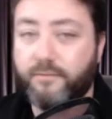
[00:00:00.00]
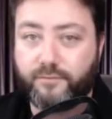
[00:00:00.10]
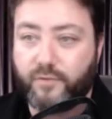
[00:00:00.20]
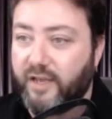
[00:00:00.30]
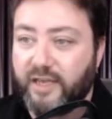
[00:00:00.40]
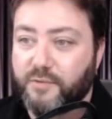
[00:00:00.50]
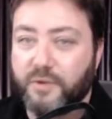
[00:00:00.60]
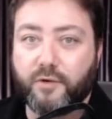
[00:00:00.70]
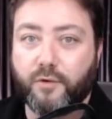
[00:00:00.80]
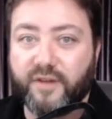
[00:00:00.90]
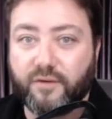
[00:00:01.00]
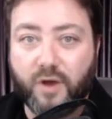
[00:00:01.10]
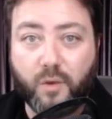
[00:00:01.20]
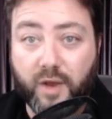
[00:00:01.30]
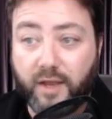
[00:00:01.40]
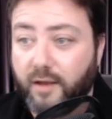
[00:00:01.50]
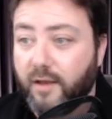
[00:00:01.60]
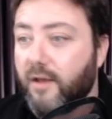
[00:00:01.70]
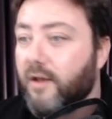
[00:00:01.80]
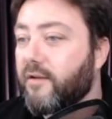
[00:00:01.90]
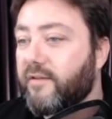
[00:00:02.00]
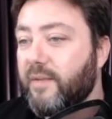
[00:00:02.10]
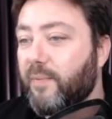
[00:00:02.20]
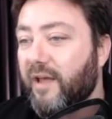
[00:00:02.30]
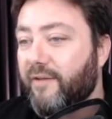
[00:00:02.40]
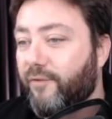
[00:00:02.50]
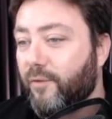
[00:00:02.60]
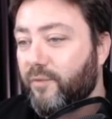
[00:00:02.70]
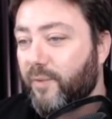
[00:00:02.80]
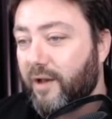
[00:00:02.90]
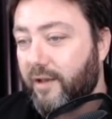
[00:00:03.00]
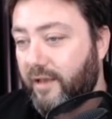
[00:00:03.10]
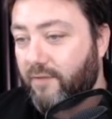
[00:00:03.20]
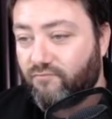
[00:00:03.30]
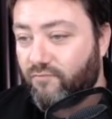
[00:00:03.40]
I guess we're going to call that right wing, deplatformed by